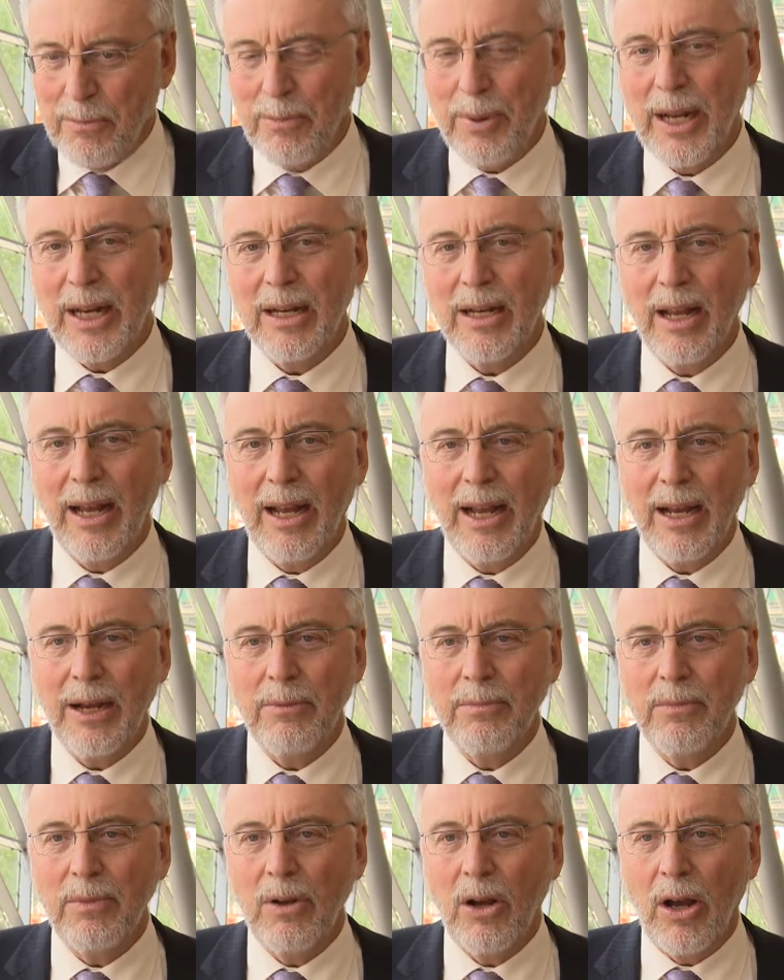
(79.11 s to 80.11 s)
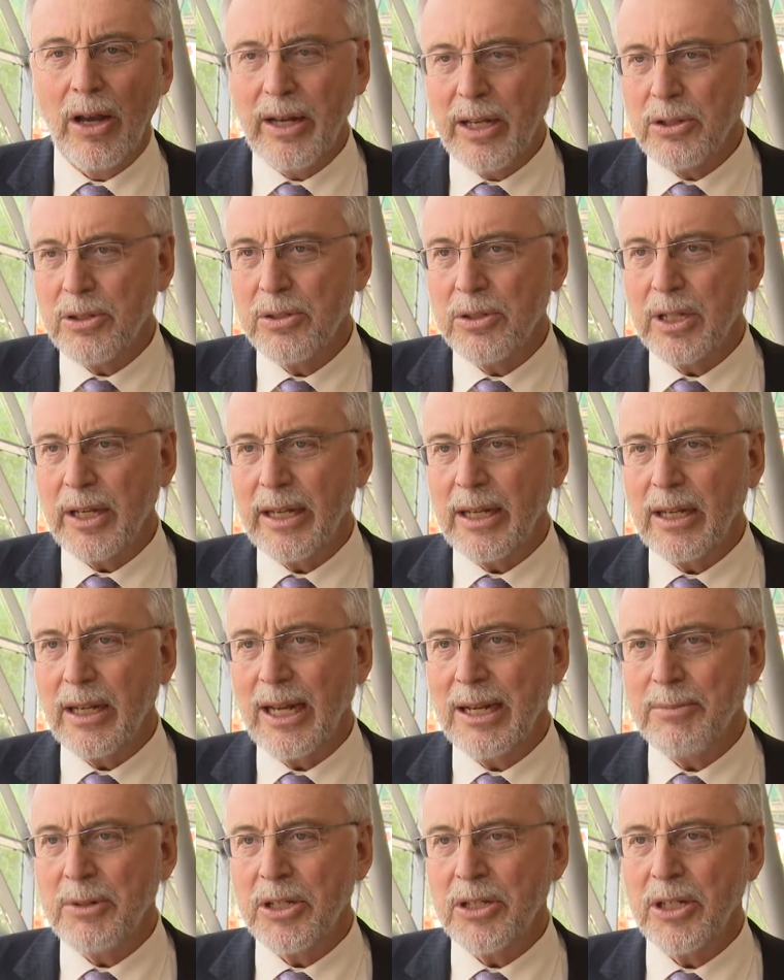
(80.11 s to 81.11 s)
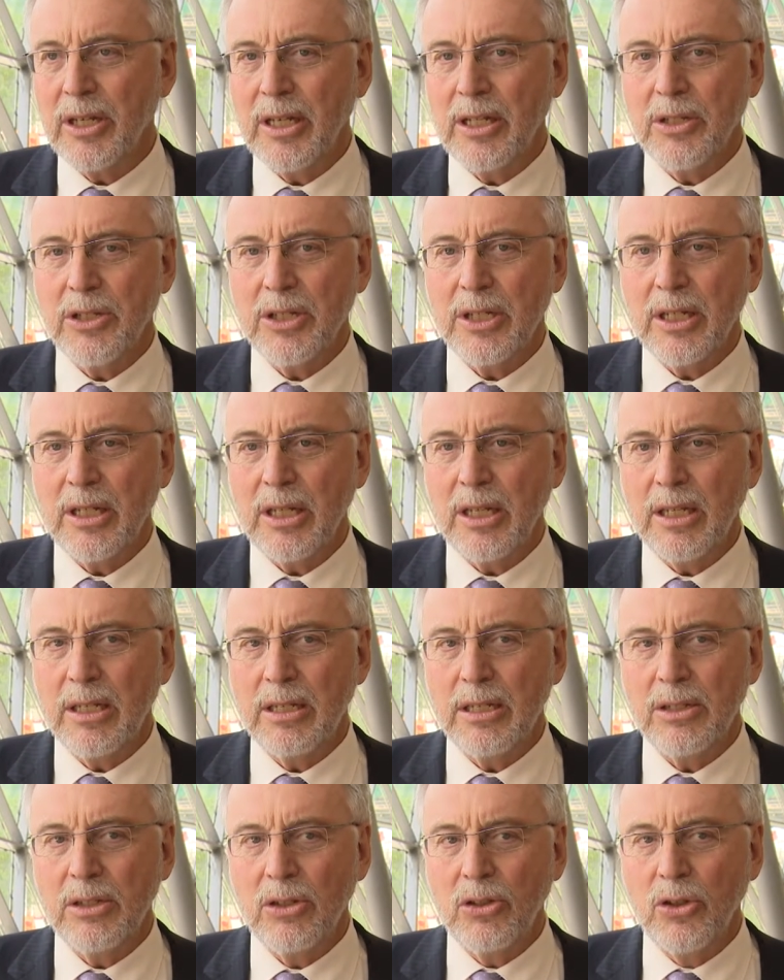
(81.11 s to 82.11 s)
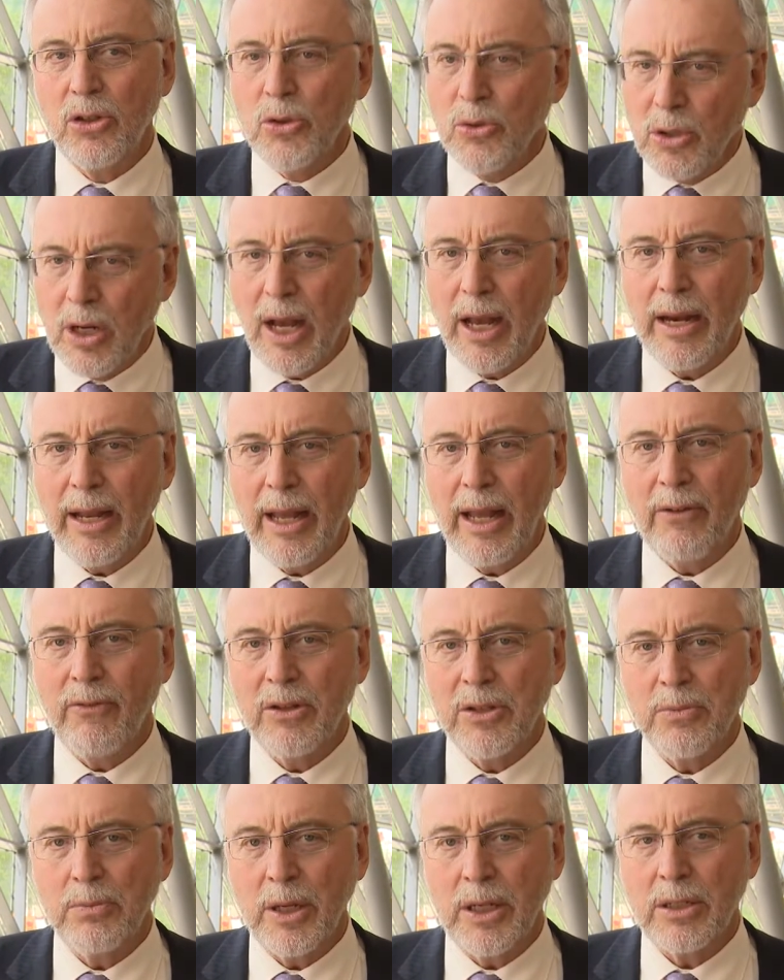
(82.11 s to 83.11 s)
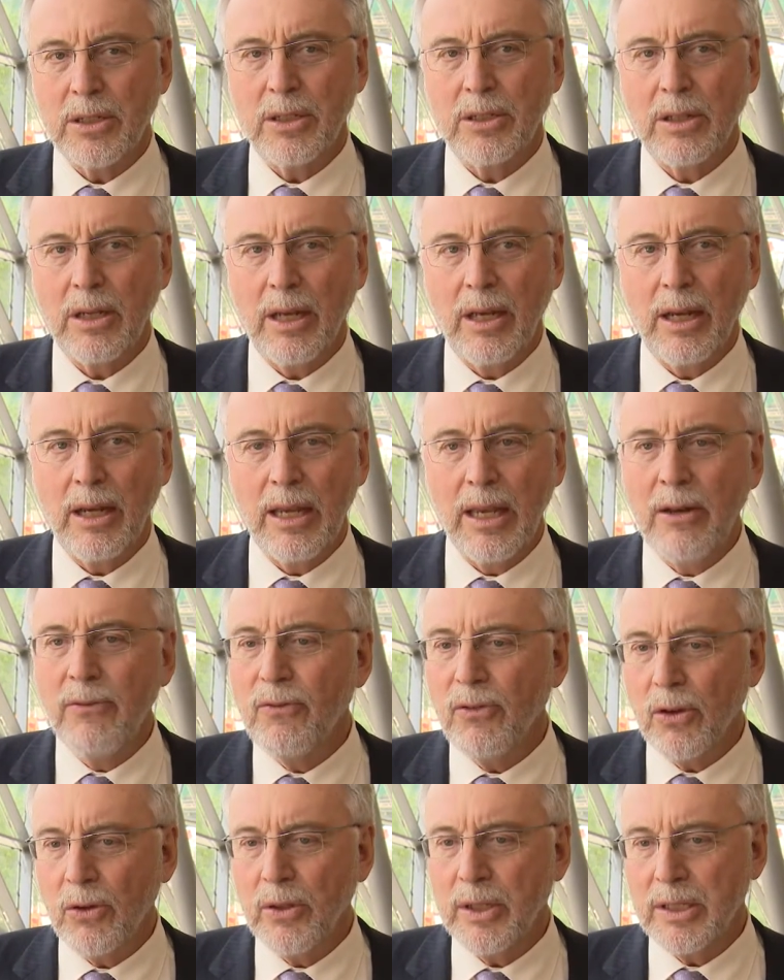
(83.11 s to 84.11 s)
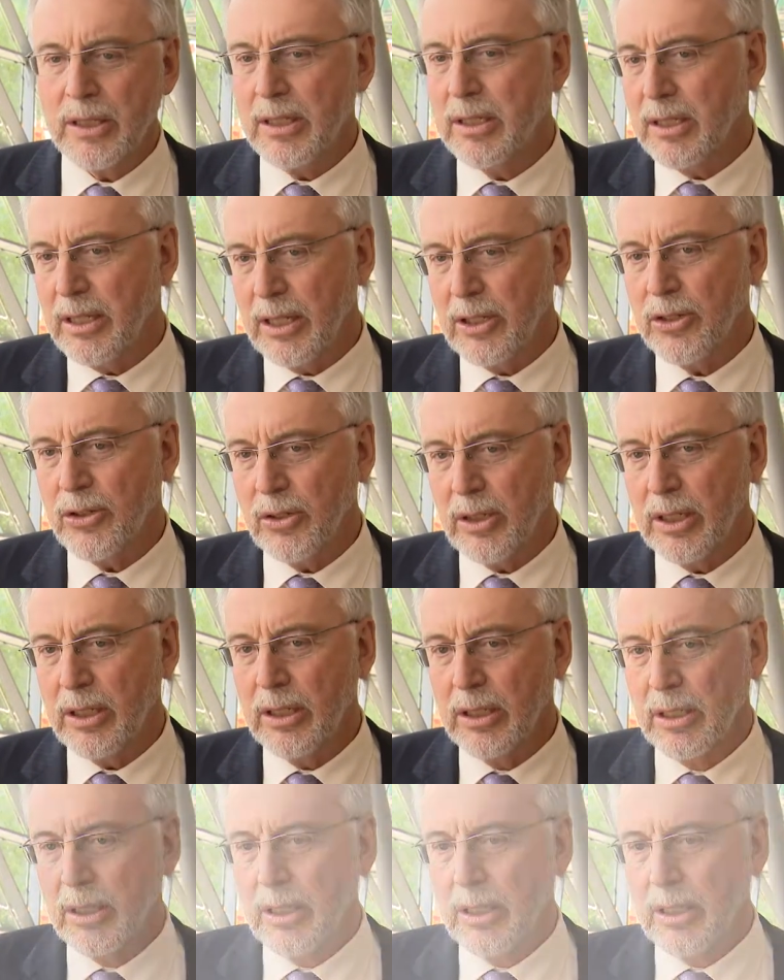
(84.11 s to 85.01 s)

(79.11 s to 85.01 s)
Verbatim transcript: but um, on issues like climate change, cities do not have as much uh, influence as they should.